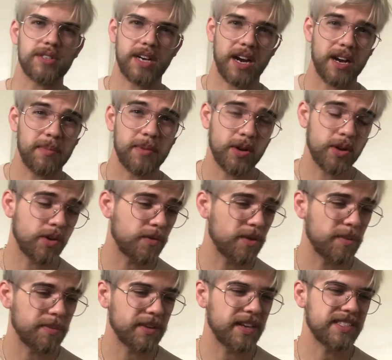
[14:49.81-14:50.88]
kind of been all over
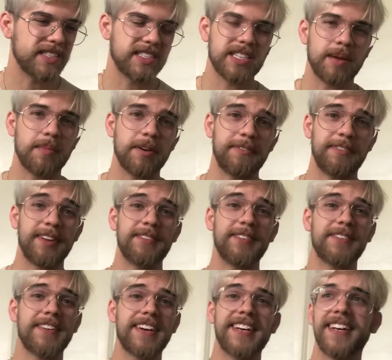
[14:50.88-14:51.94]
the place. It's not my
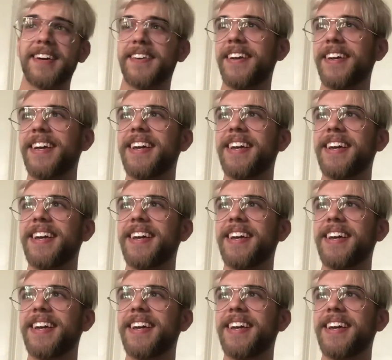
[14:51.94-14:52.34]
favorite right now.